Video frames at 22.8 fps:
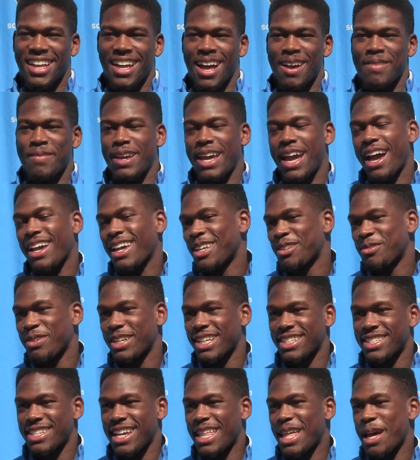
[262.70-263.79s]
I mean, I guess we
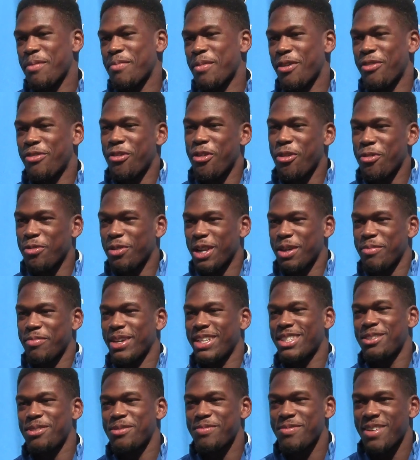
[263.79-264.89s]
could say that, but four wouldn't be
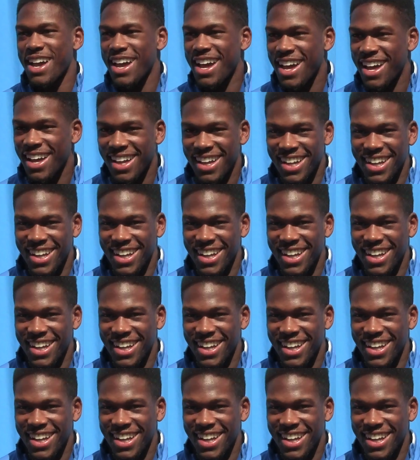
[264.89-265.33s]
too bad.